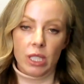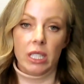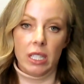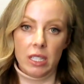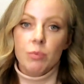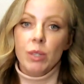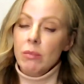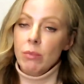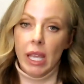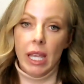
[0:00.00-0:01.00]
really is
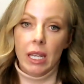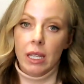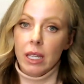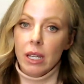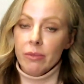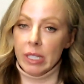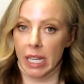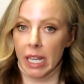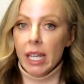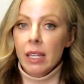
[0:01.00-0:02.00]
being made every
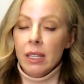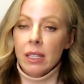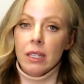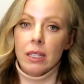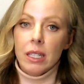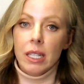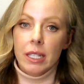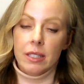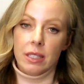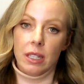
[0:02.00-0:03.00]
day. It
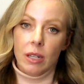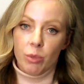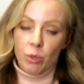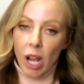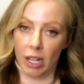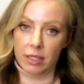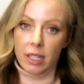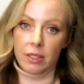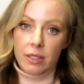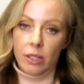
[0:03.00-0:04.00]
is a
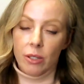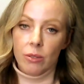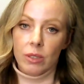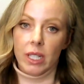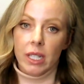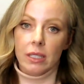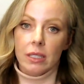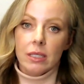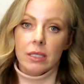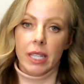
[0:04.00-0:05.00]
process, though, that
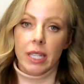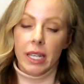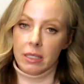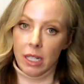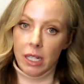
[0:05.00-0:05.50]
takes